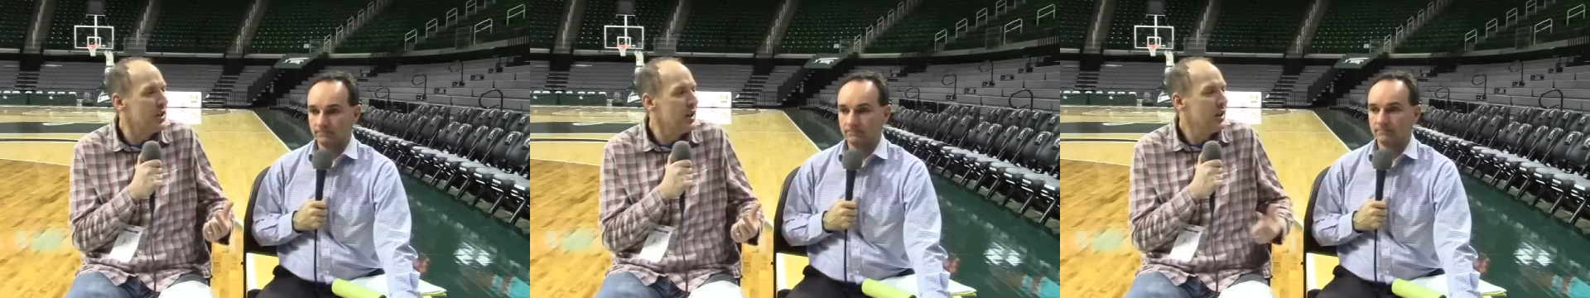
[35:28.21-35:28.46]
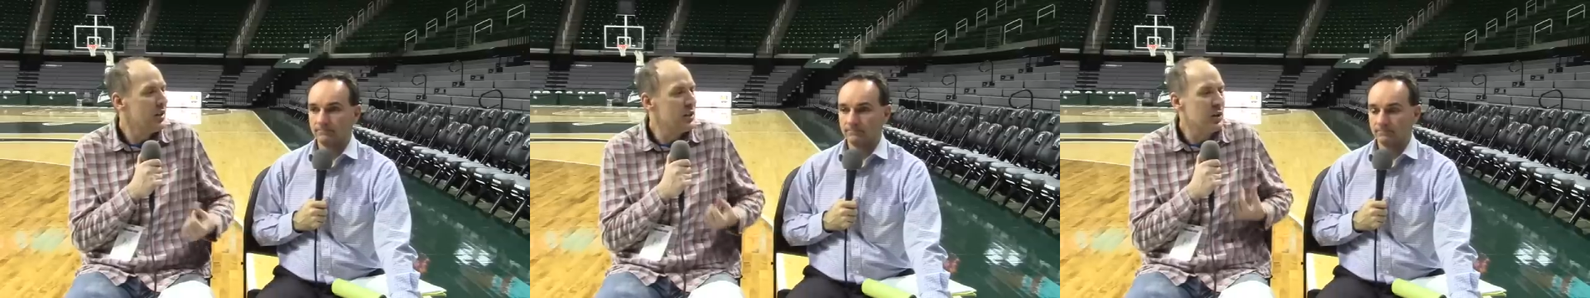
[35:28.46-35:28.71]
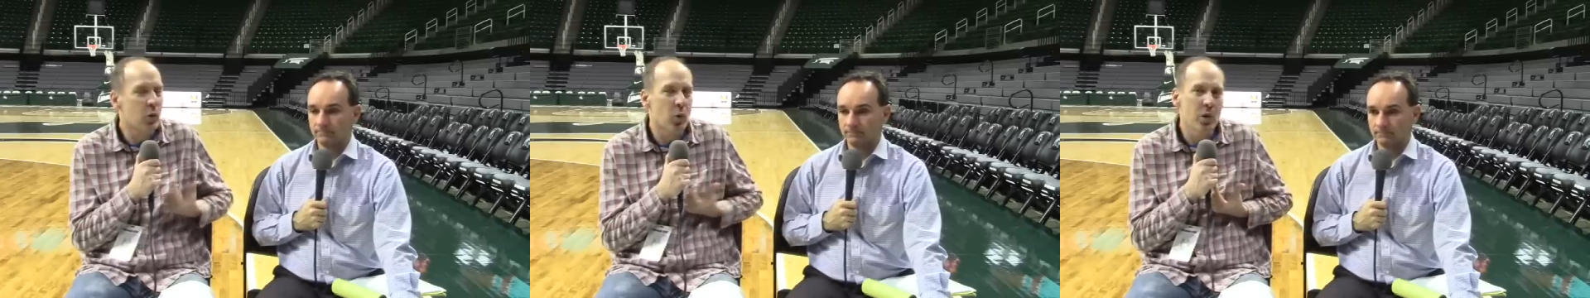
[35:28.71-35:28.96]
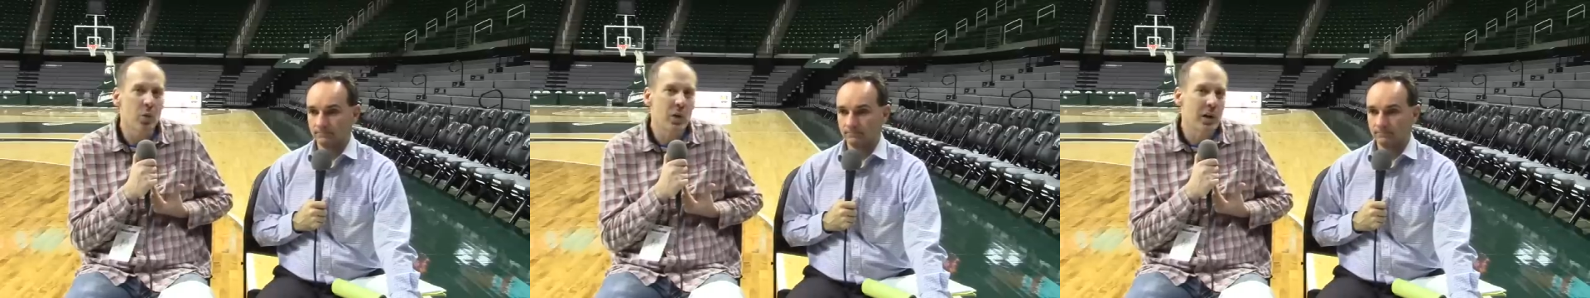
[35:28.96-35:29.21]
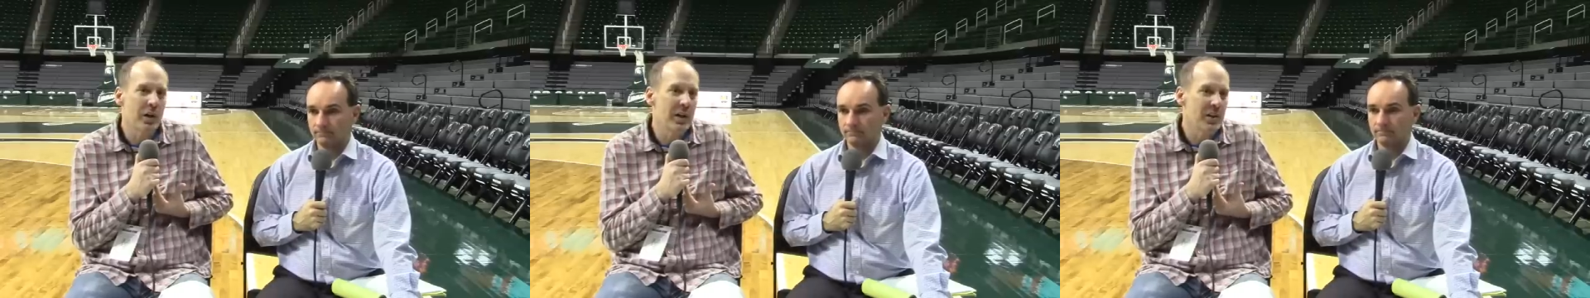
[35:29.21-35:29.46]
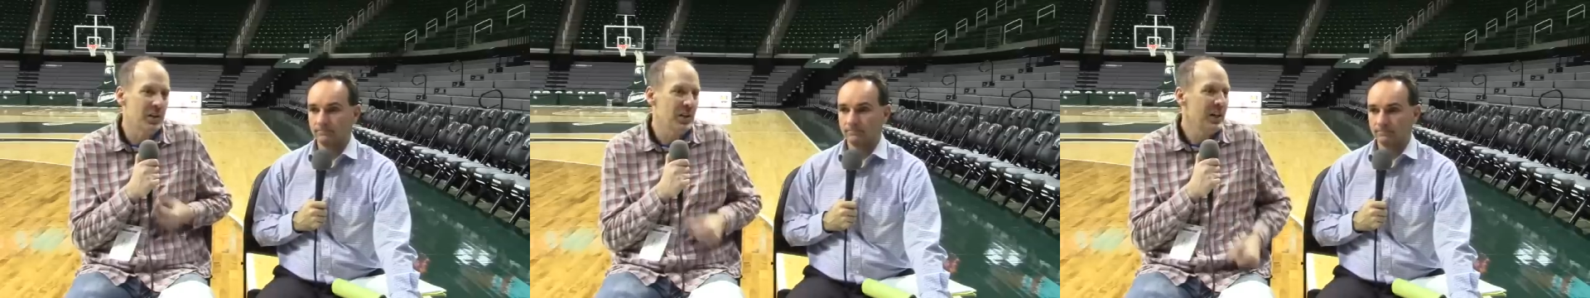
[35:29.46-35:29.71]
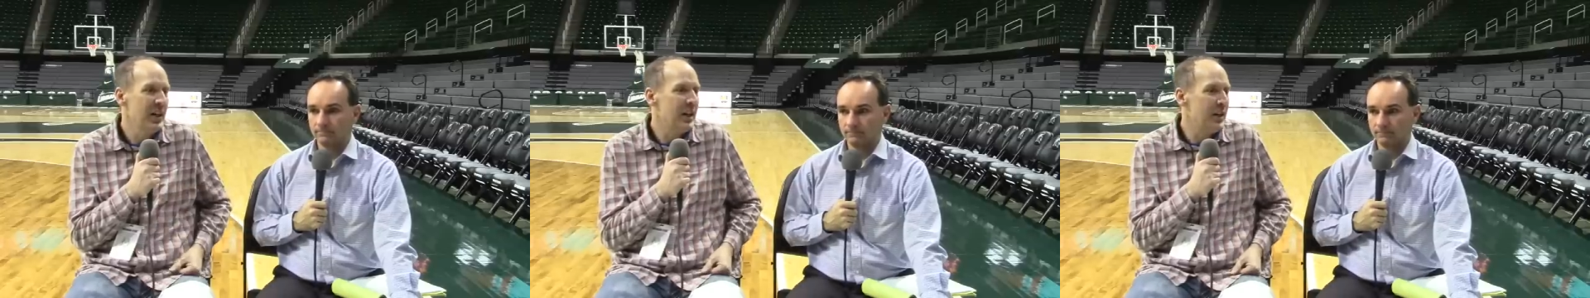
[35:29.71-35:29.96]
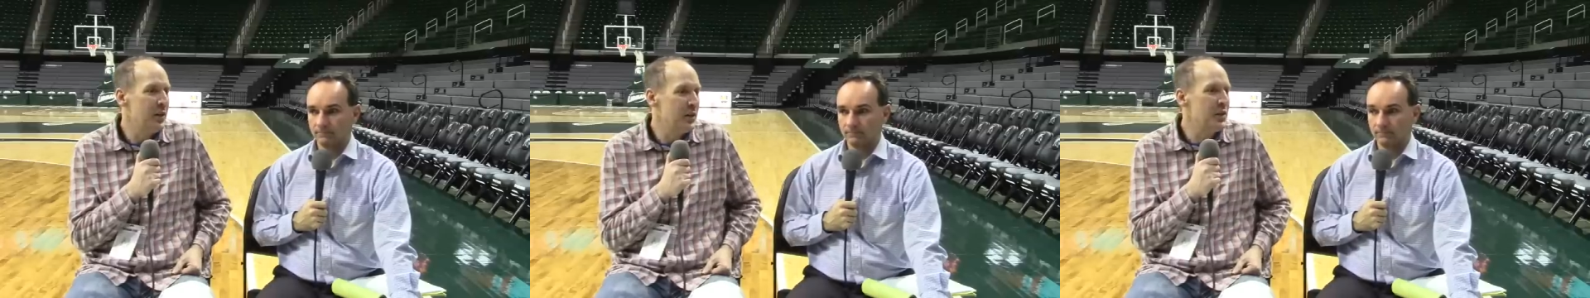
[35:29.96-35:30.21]
Speaker 1: There's a court awareness. And
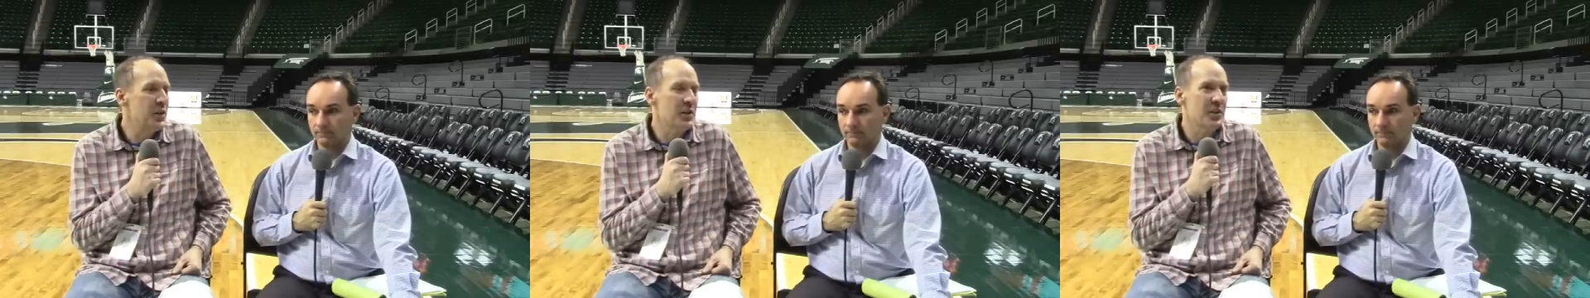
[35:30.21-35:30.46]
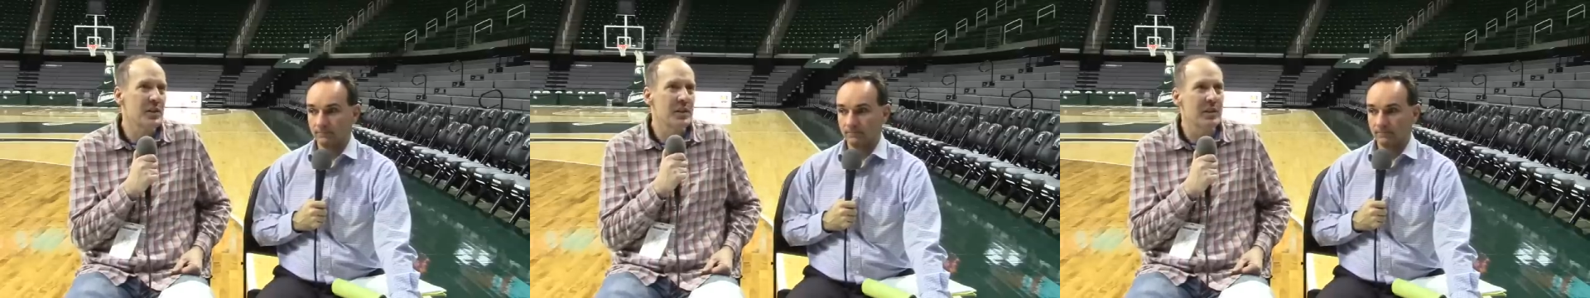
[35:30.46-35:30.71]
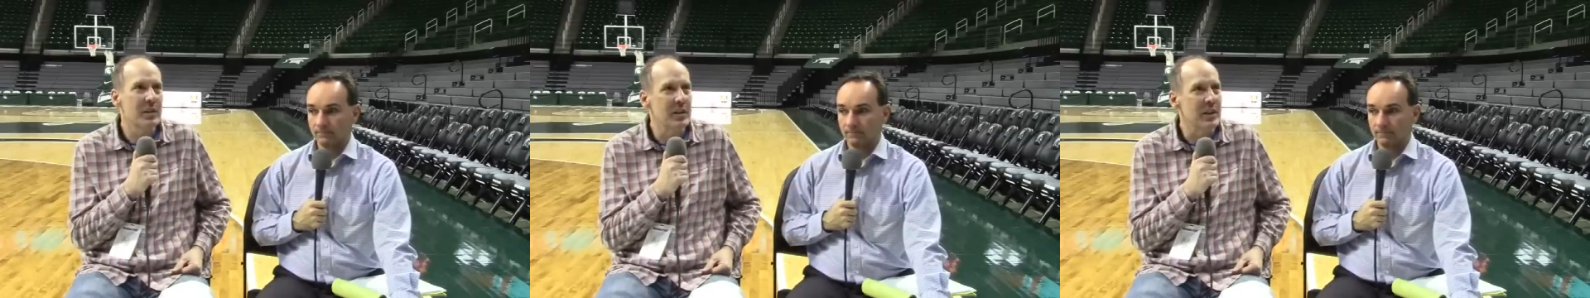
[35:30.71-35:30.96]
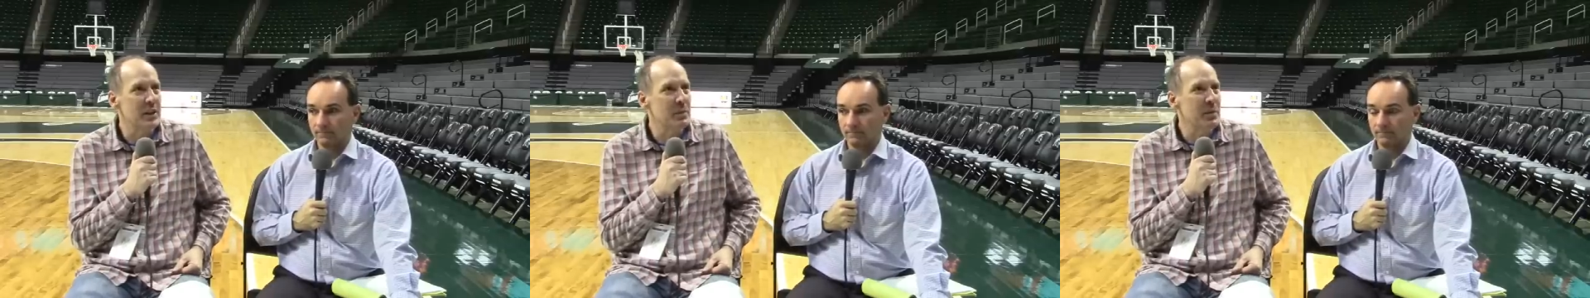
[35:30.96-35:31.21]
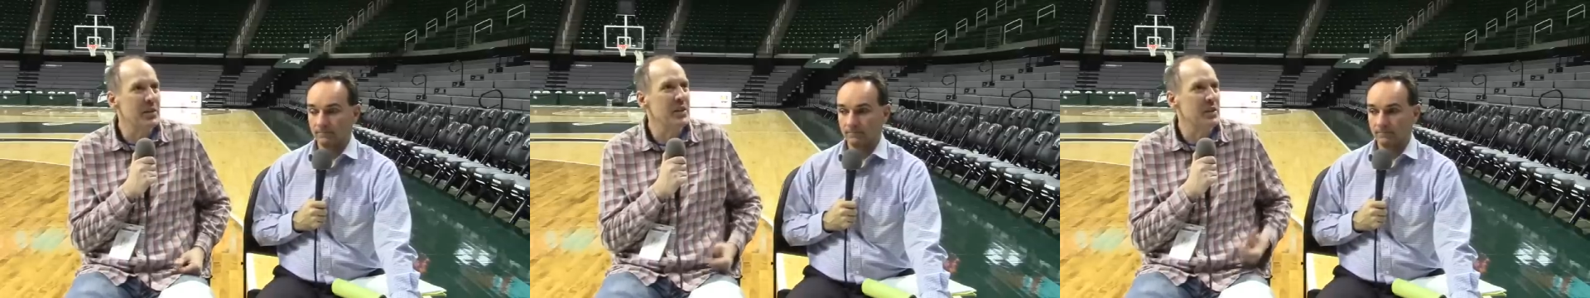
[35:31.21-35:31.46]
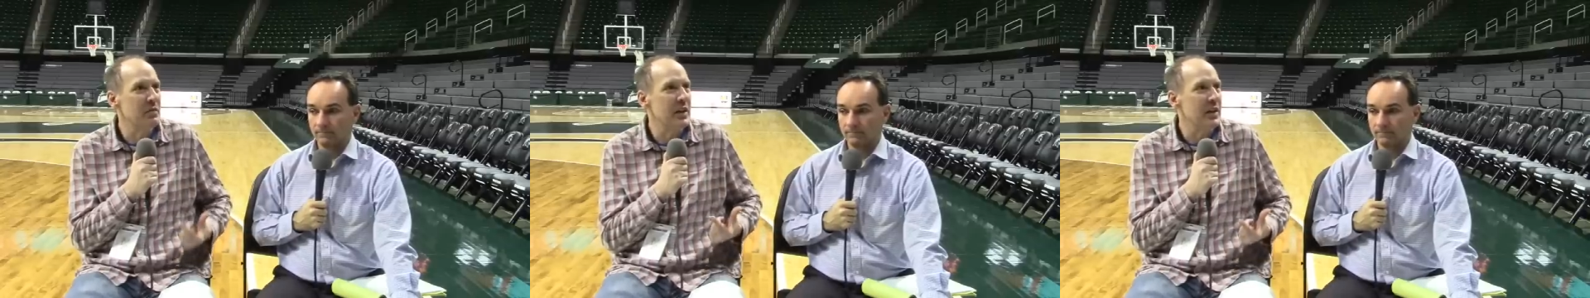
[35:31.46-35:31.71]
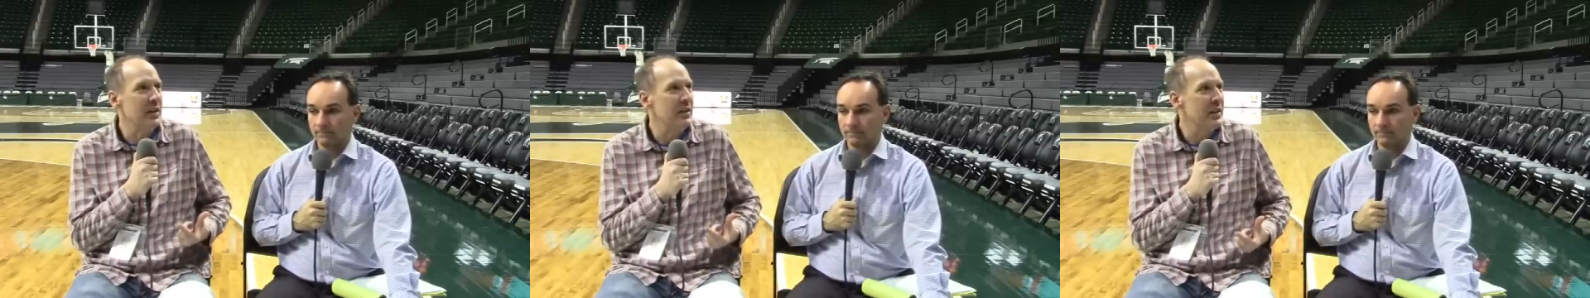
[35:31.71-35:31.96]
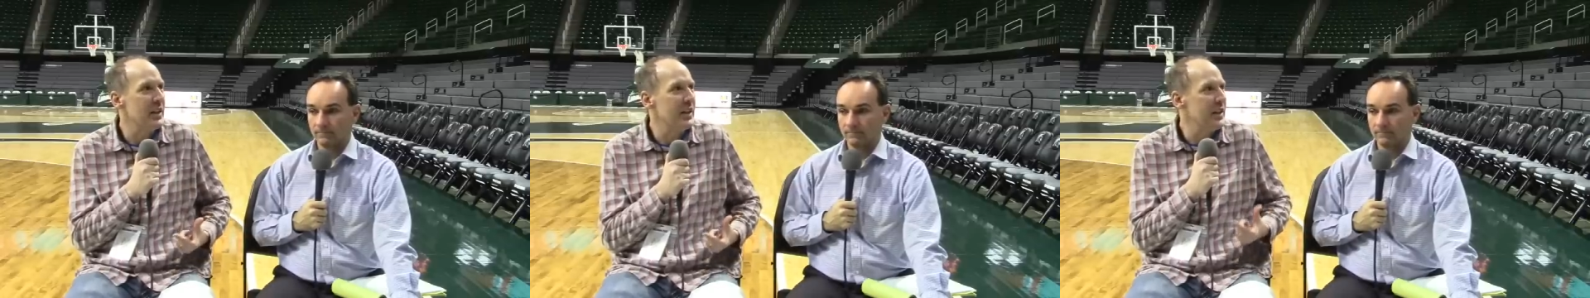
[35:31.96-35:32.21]
there's just a, an experience factor
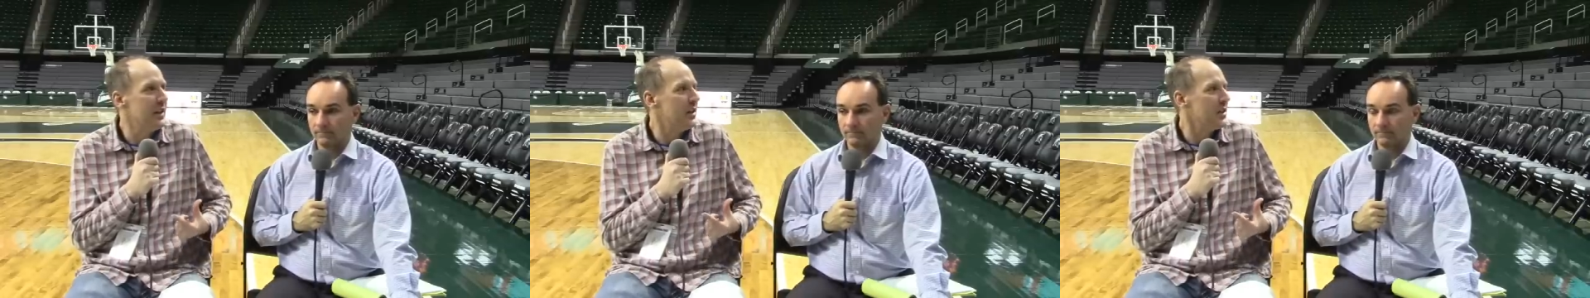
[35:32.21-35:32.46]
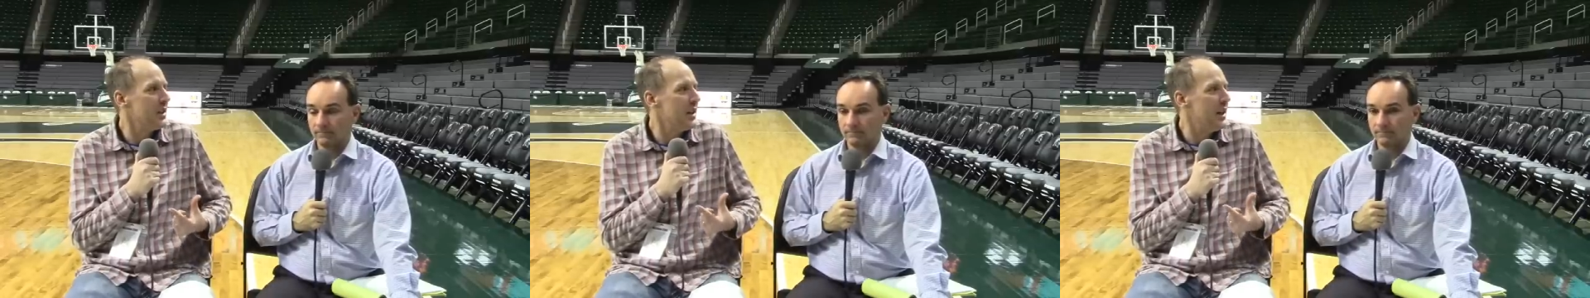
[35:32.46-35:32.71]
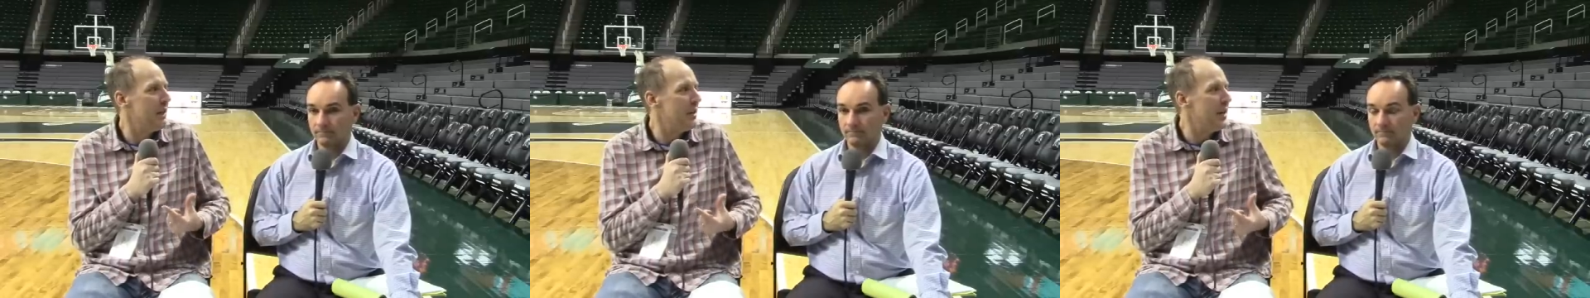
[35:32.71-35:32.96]
that he doesn't have, and